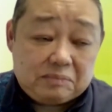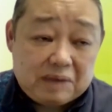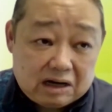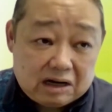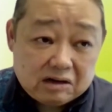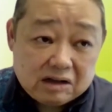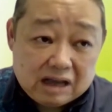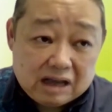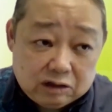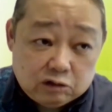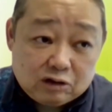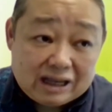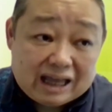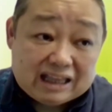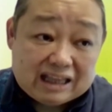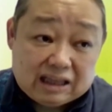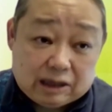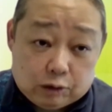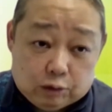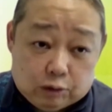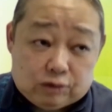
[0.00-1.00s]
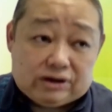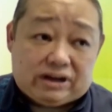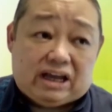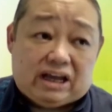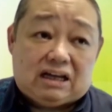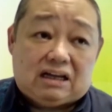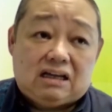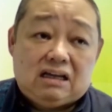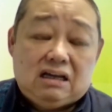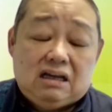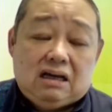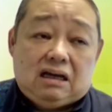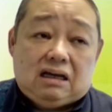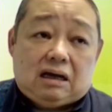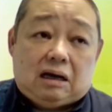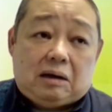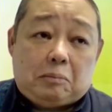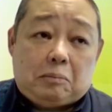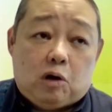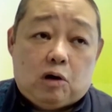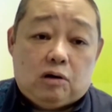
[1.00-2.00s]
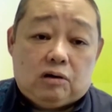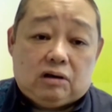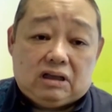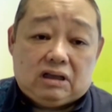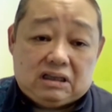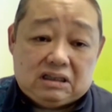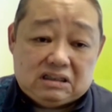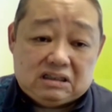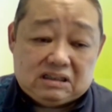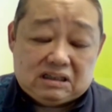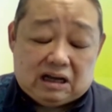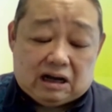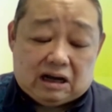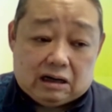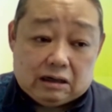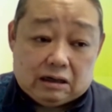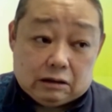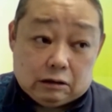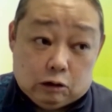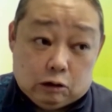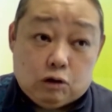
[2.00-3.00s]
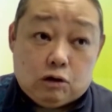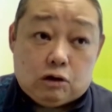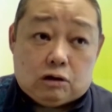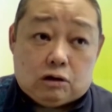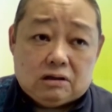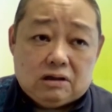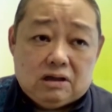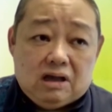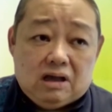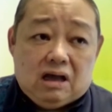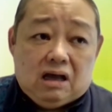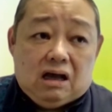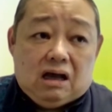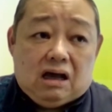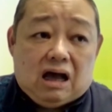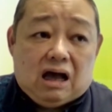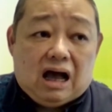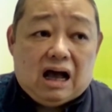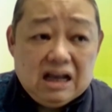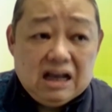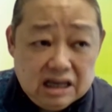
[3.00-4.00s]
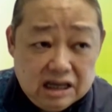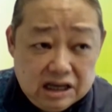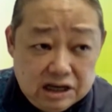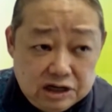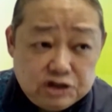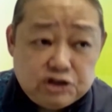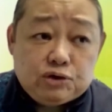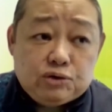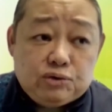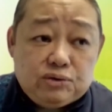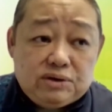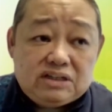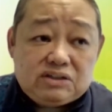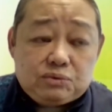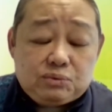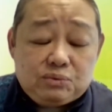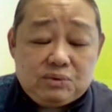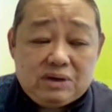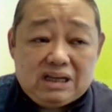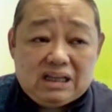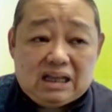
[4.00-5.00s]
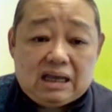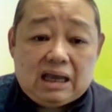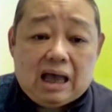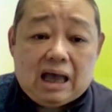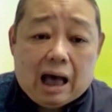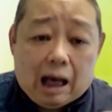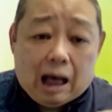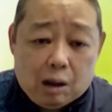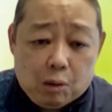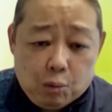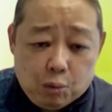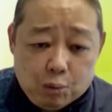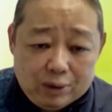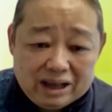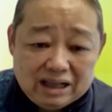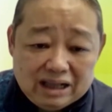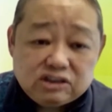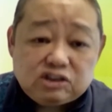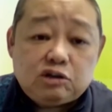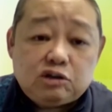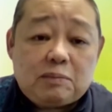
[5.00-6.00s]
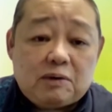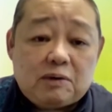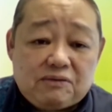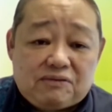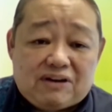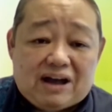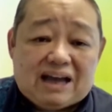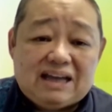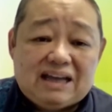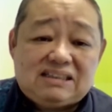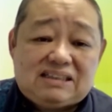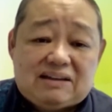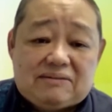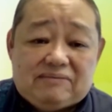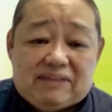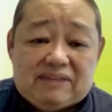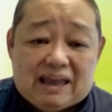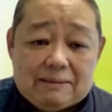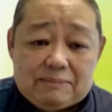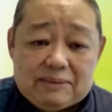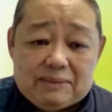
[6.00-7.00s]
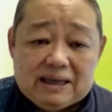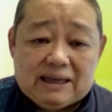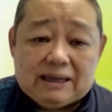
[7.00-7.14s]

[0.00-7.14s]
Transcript: Meron ganung kategorya in our law. Ang issue is really how well supervised have they been?